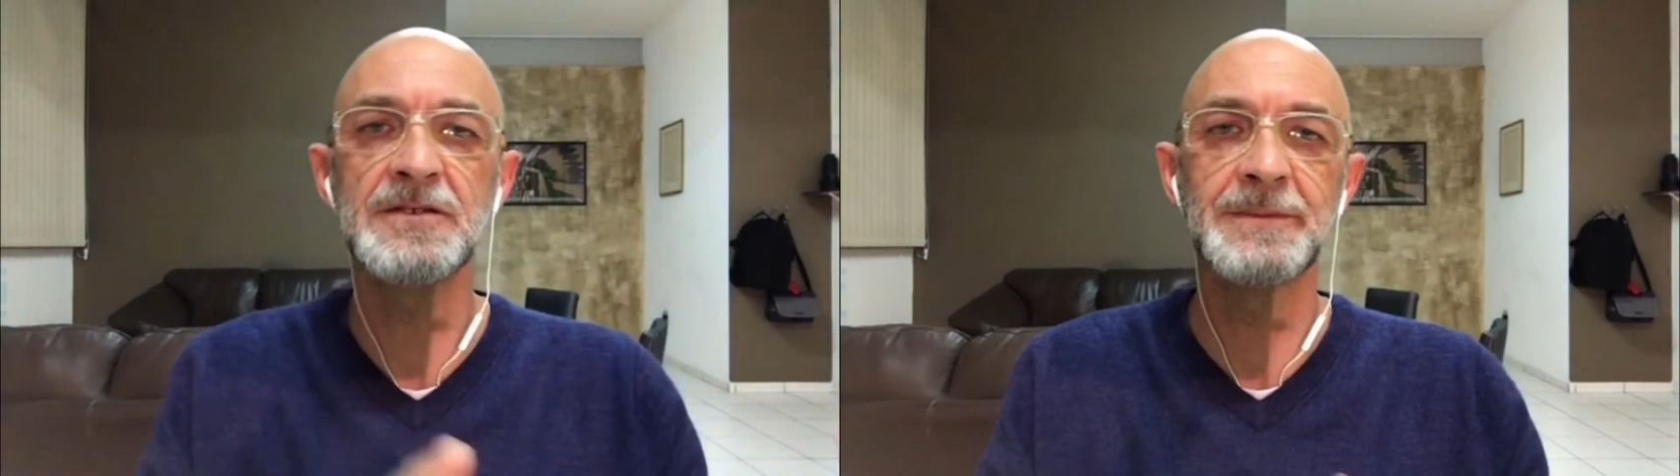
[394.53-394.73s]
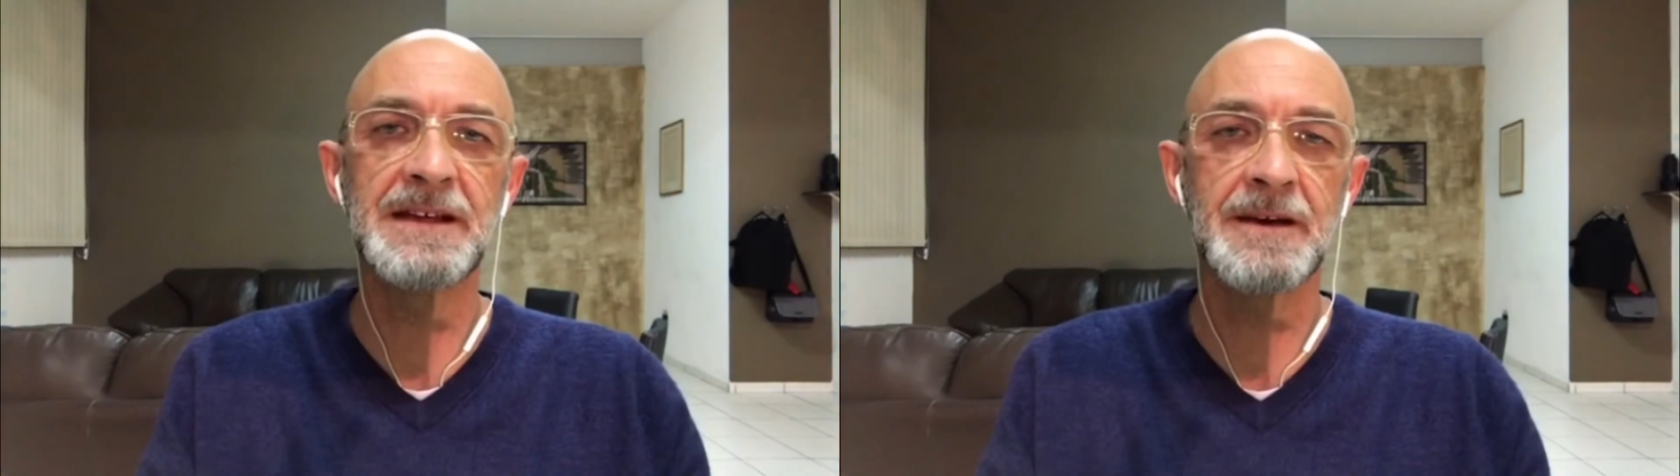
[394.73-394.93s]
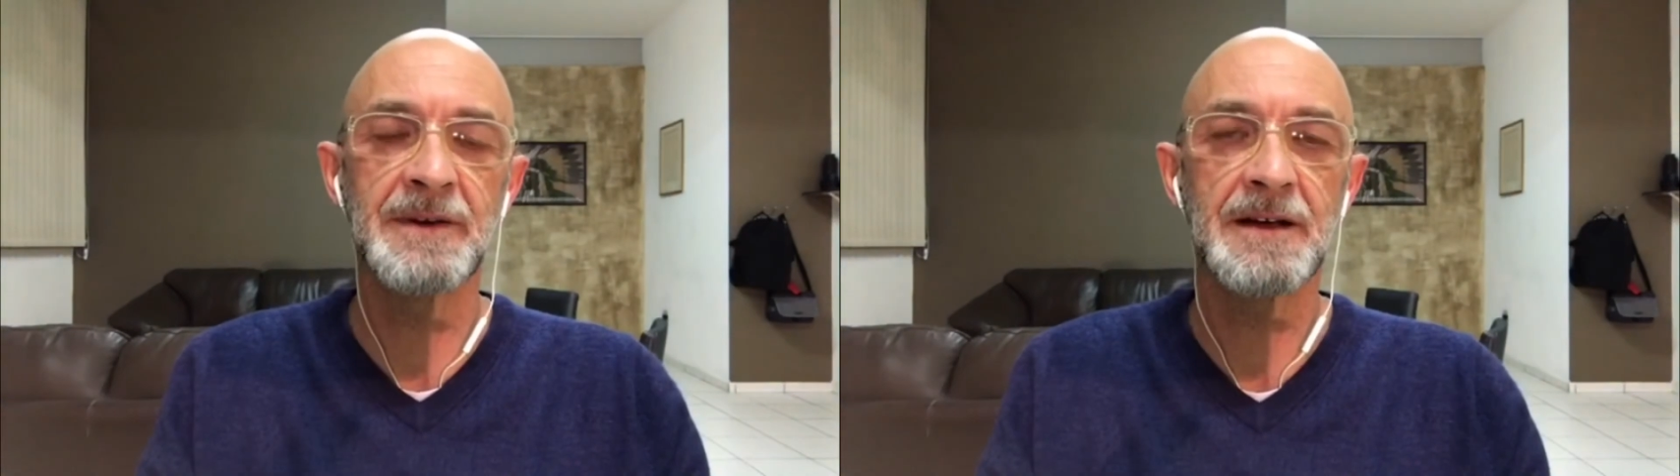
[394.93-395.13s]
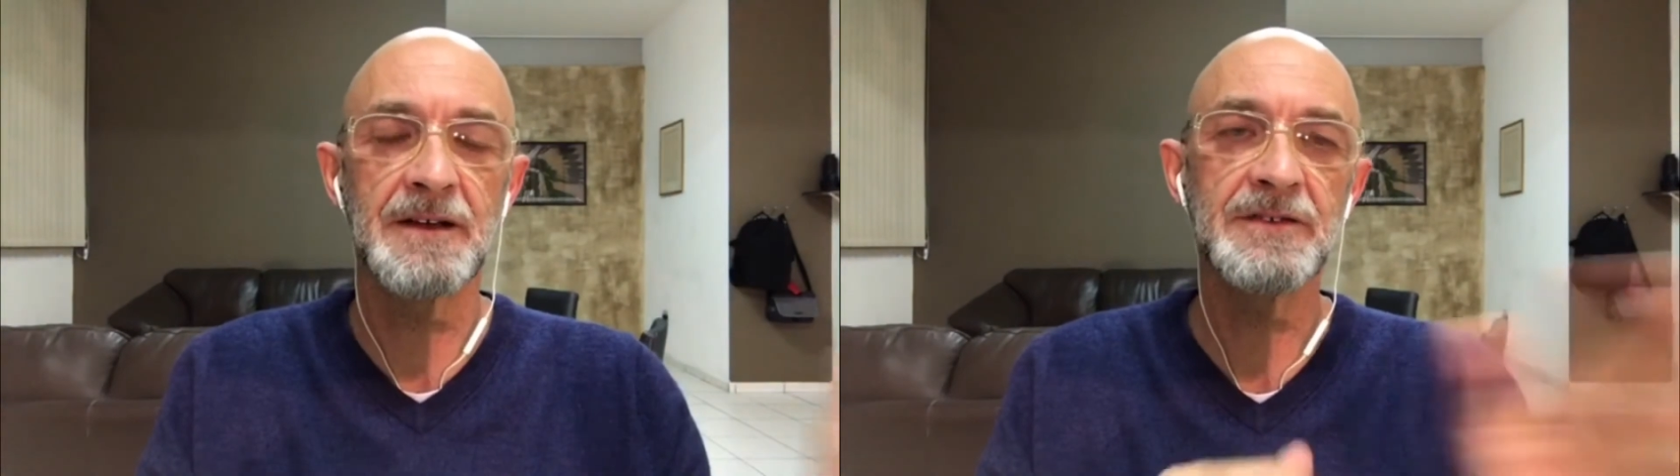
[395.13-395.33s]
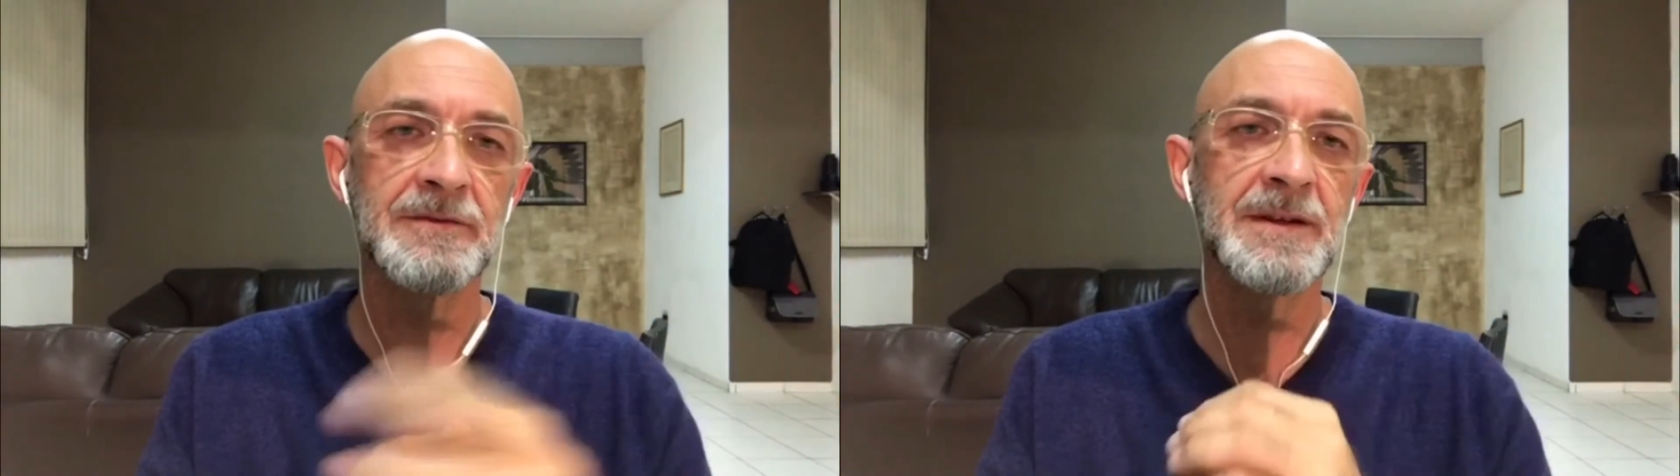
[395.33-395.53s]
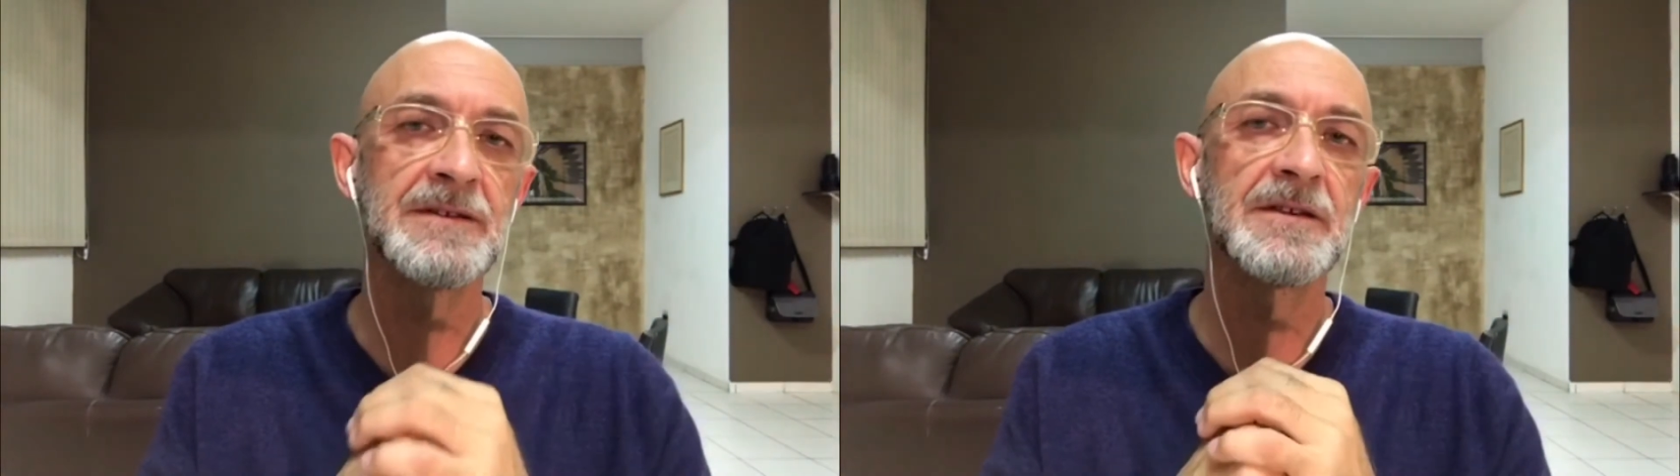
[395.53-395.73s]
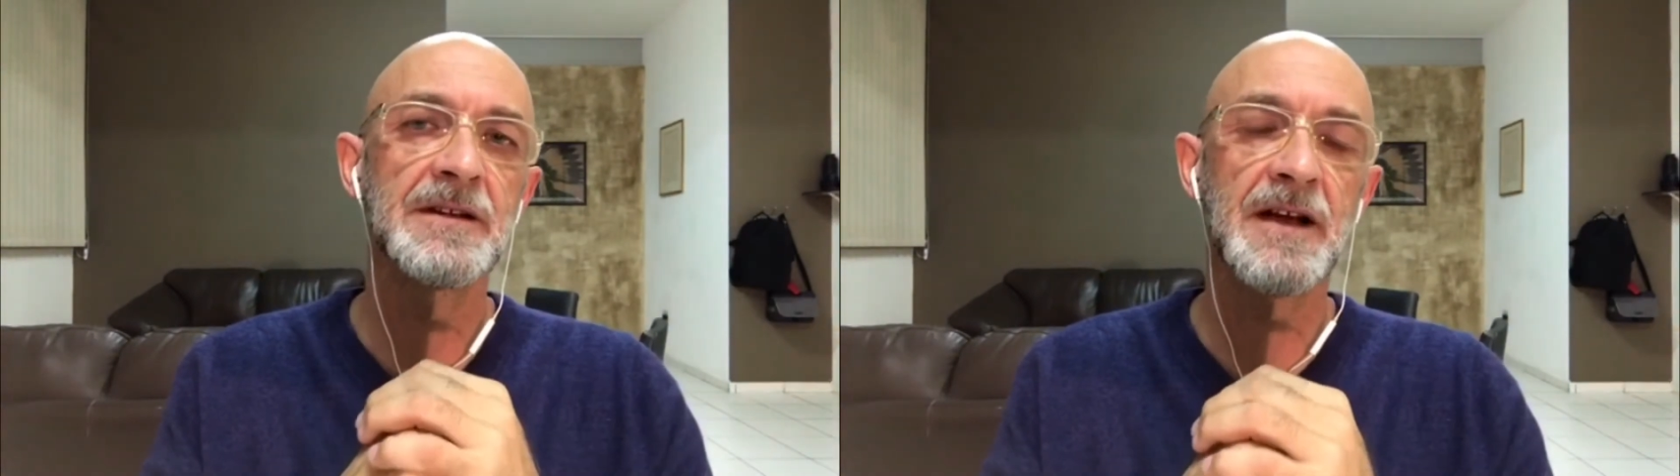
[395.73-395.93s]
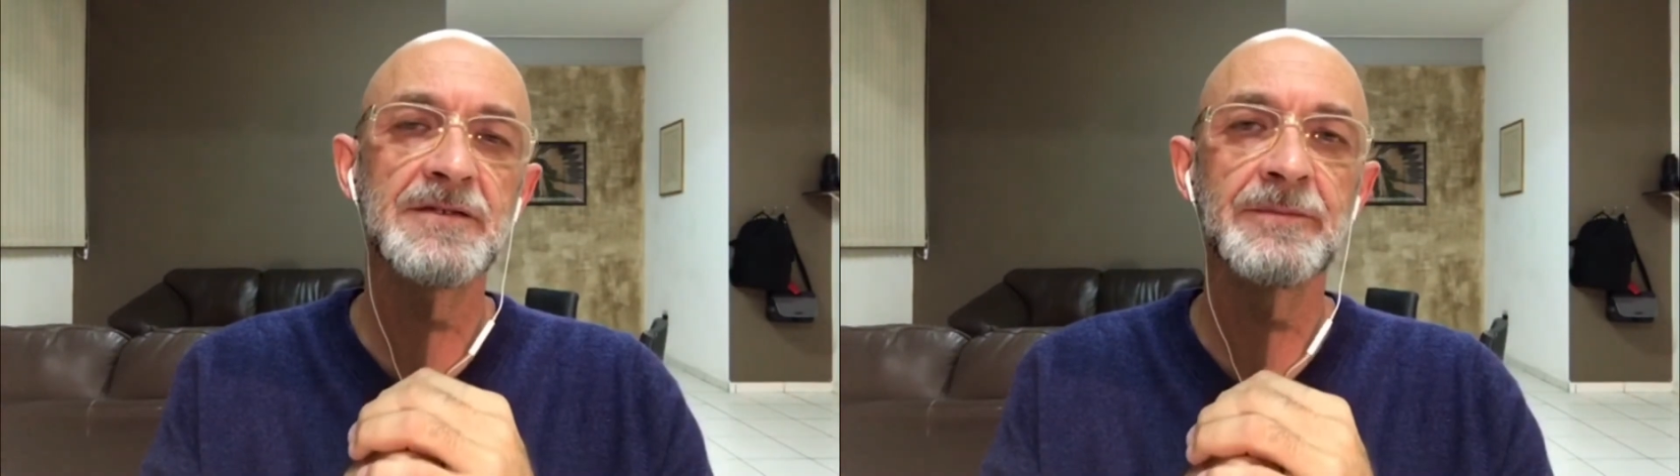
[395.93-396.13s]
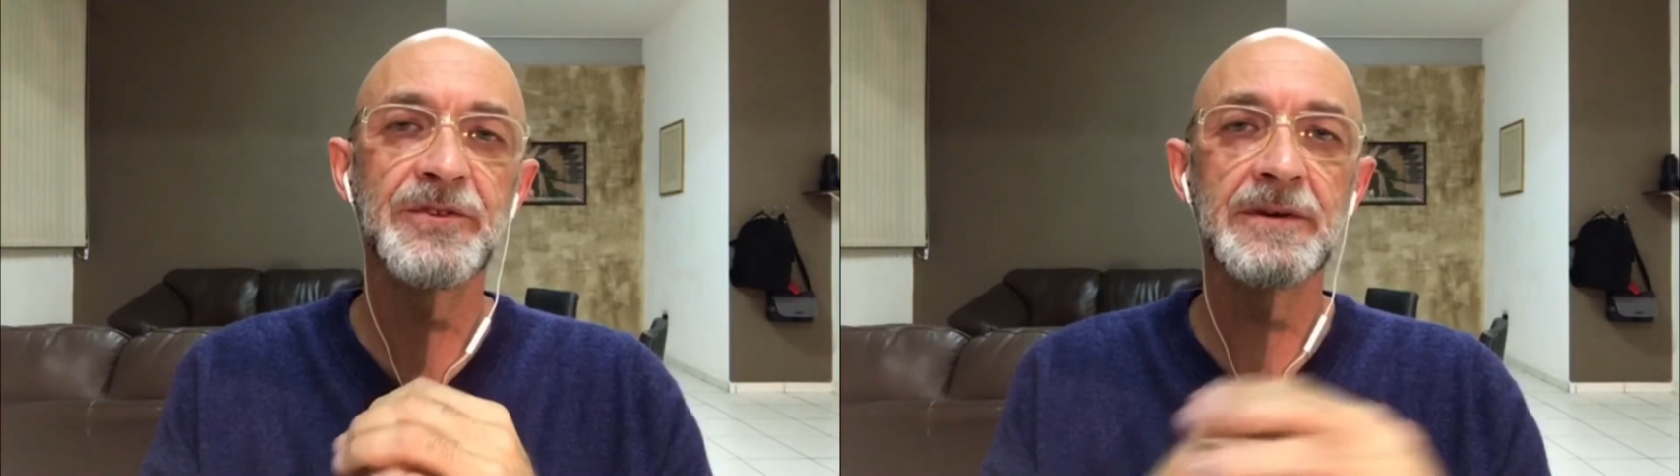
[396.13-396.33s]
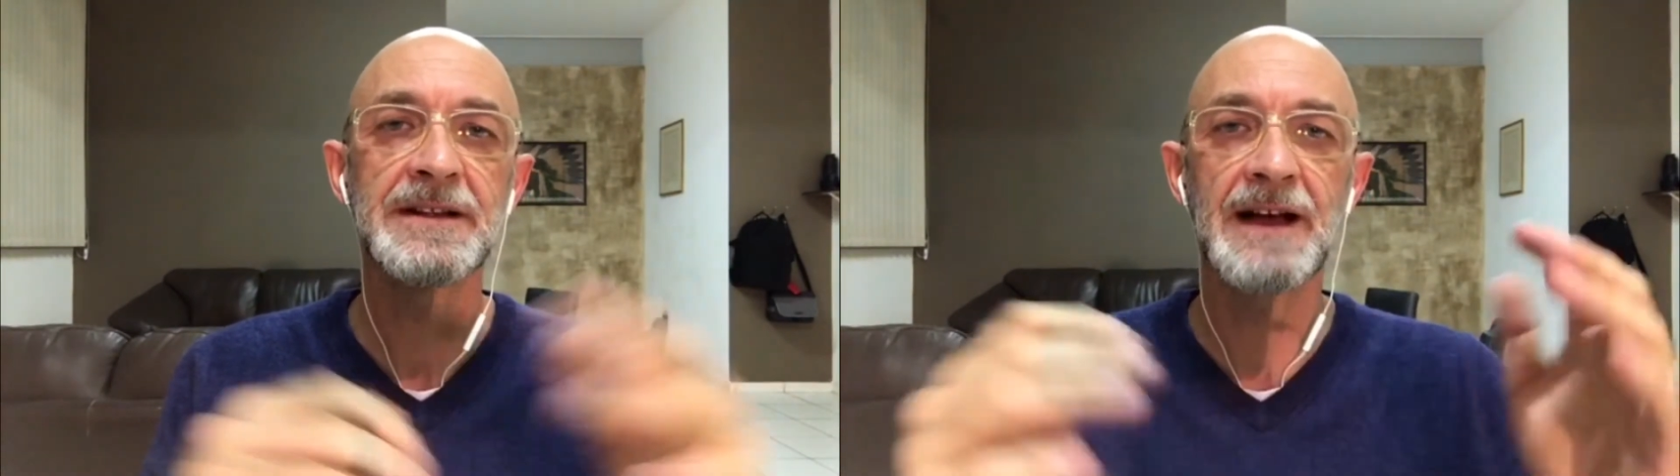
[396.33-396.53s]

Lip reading: to become accustomed to it.